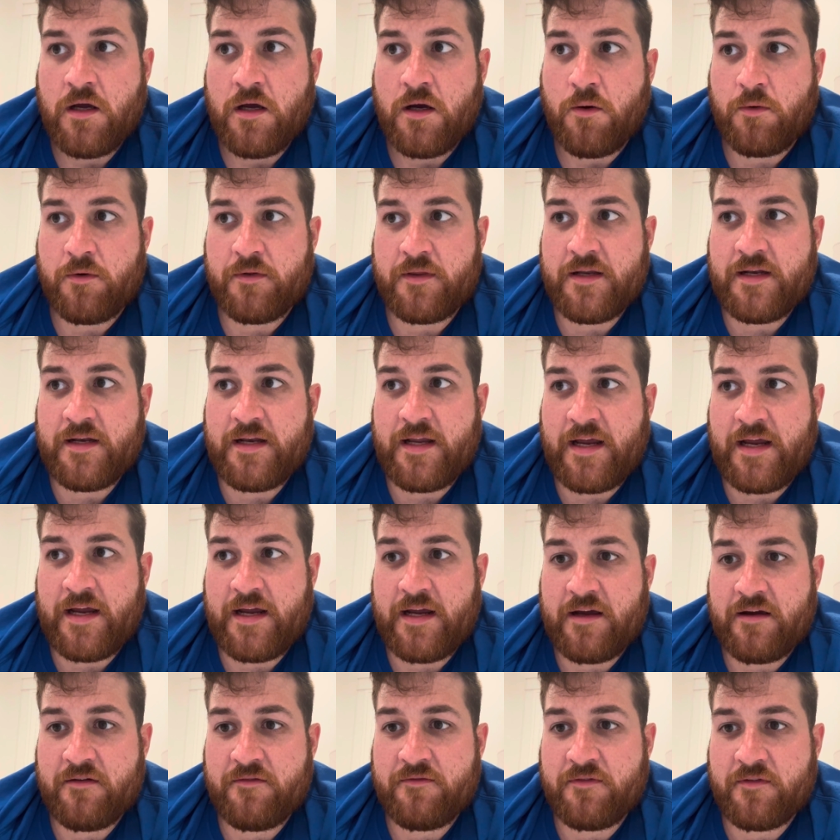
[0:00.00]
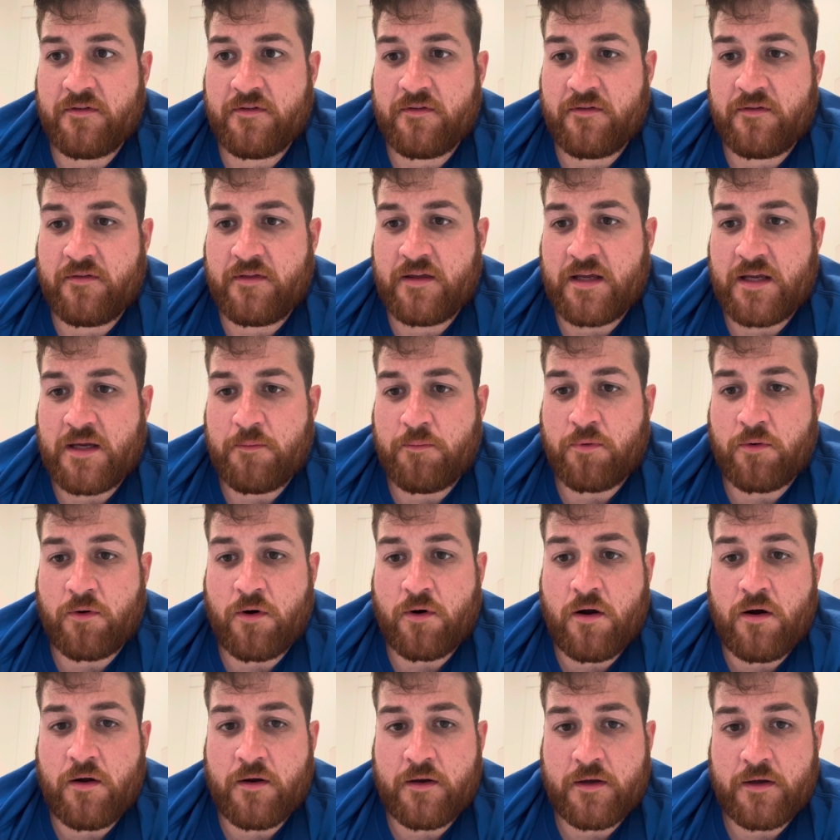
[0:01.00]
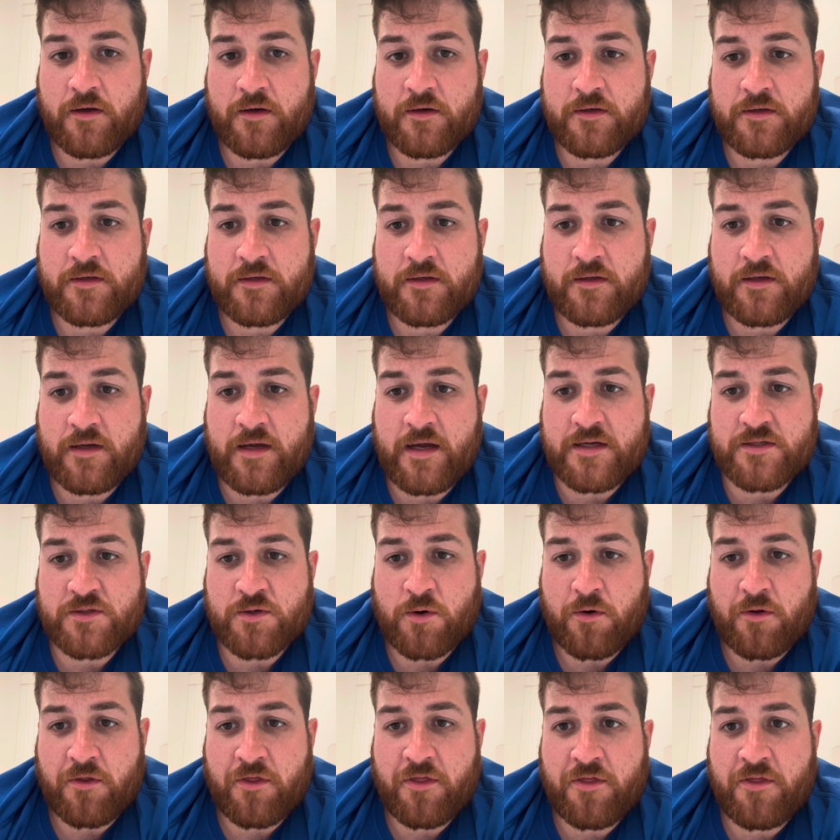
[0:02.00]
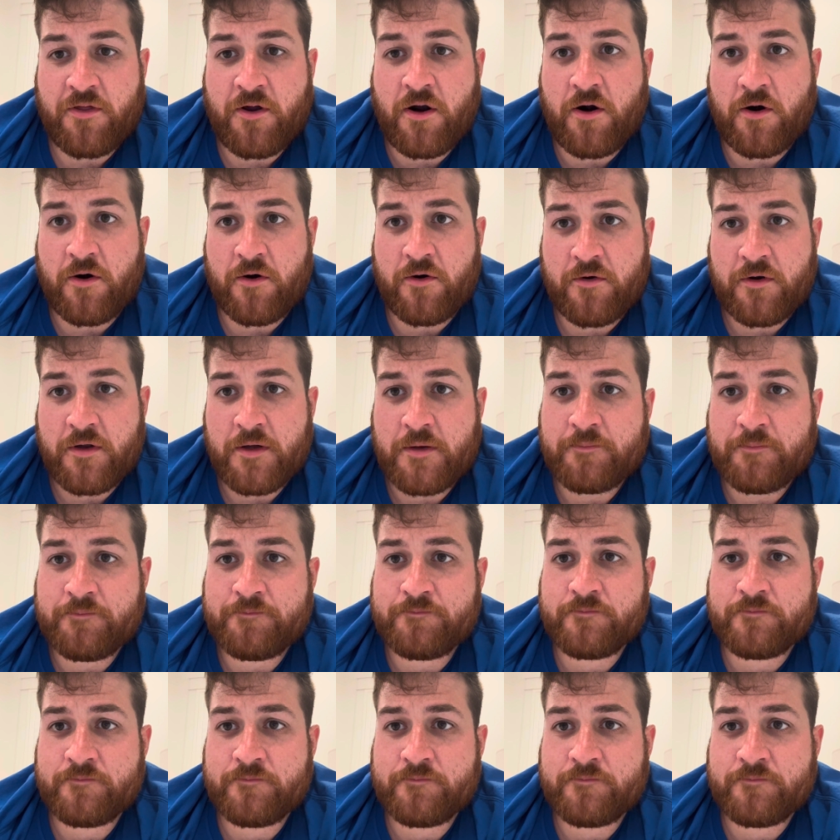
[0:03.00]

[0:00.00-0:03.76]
We then have the product as our third,